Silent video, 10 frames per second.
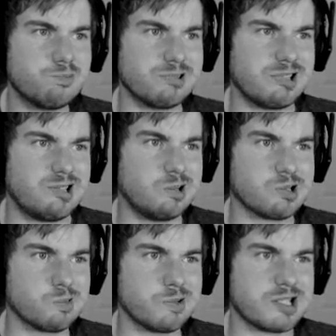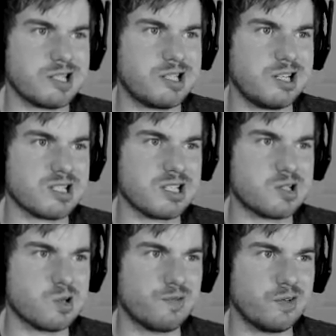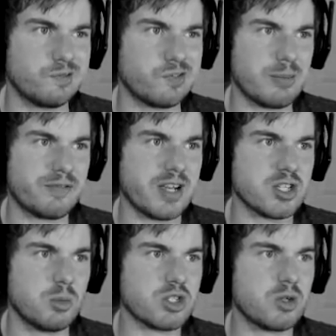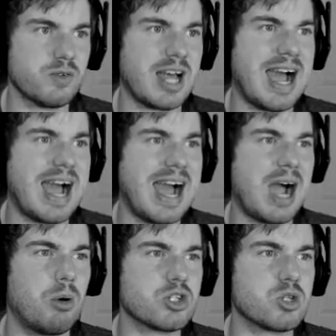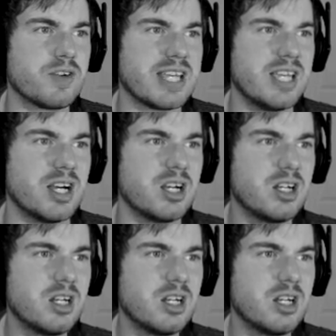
But not all throwing that I can't see too far in front of my face. So what's over... Aha! What's over here?